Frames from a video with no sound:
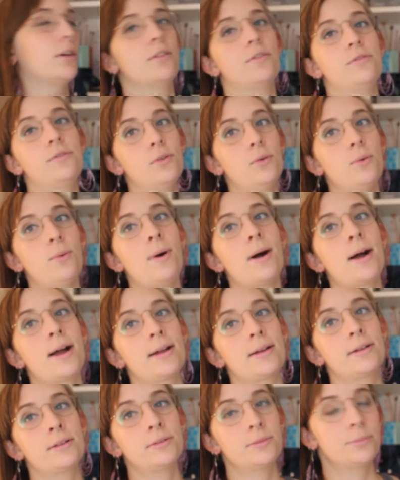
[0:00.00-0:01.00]
for a
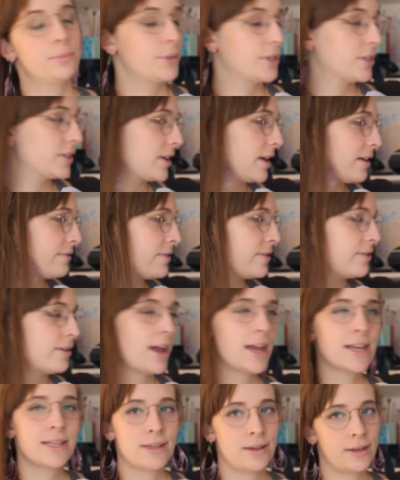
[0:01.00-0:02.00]
while because I have,
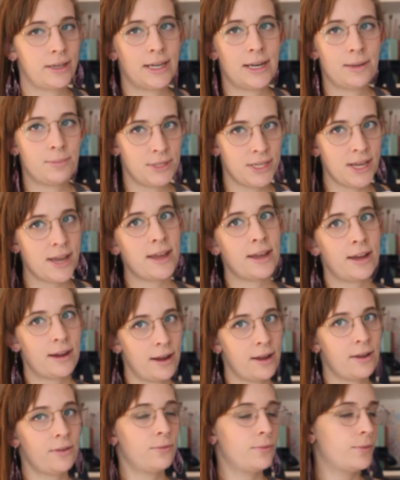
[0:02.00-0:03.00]
as I keep saying,
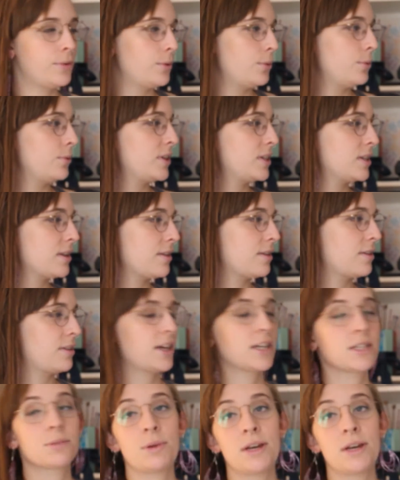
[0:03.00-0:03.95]
I have all these other things.